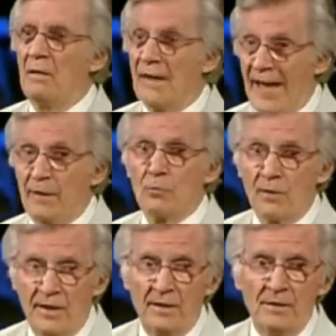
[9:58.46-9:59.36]
a latter
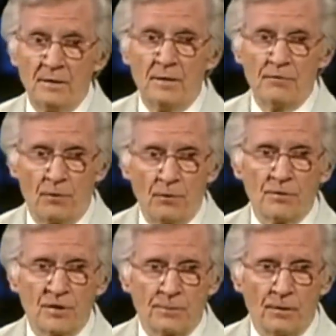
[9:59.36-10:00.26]
rain of the
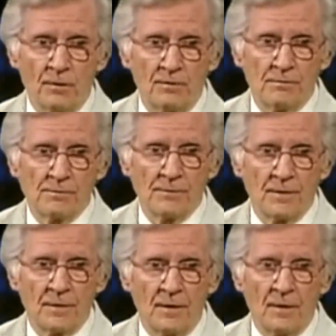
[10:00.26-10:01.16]
Holy Spirit.
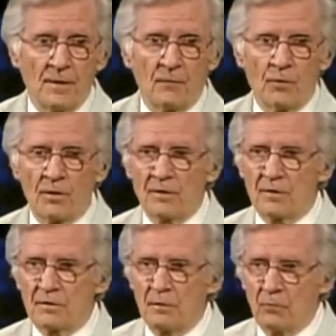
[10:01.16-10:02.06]
We're going to
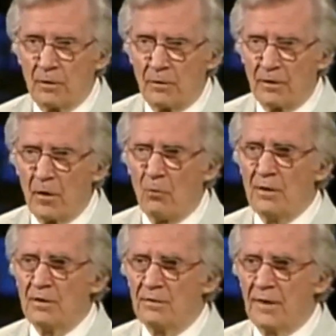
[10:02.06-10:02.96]
we're going to go
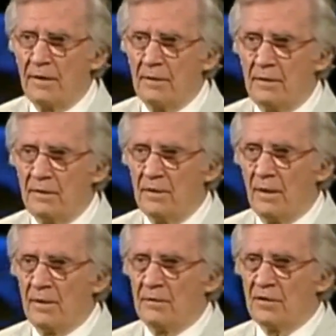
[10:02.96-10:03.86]
into that, and
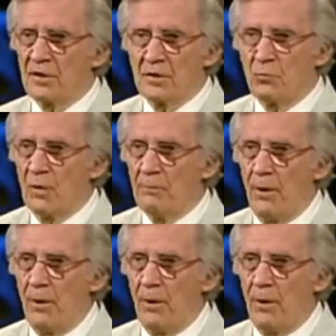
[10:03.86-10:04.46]
th- this is where